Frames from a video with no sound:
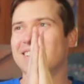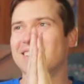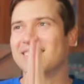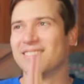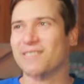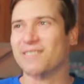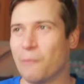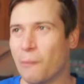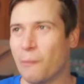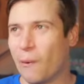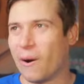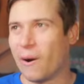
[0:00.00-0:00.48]

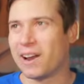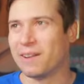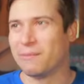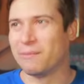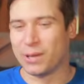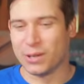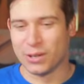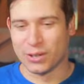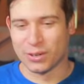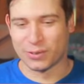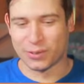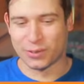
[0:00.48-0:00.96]
What a
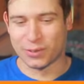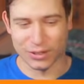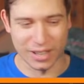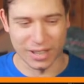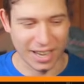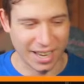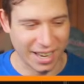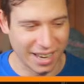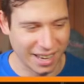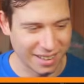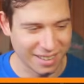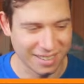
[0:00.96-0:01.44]
beautiful
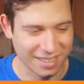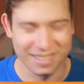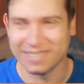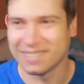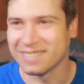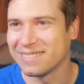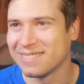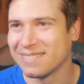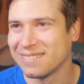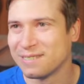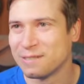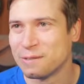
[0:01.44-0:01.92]
day.
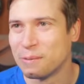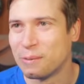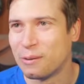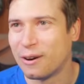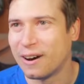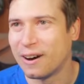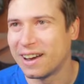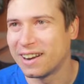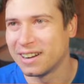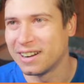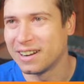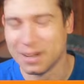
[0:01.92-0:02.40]

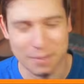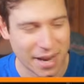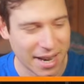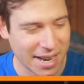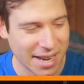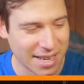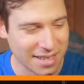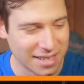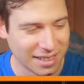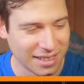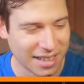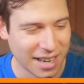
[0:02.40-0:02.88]
What an
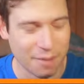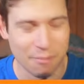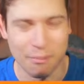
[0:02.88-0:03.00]
amazing day.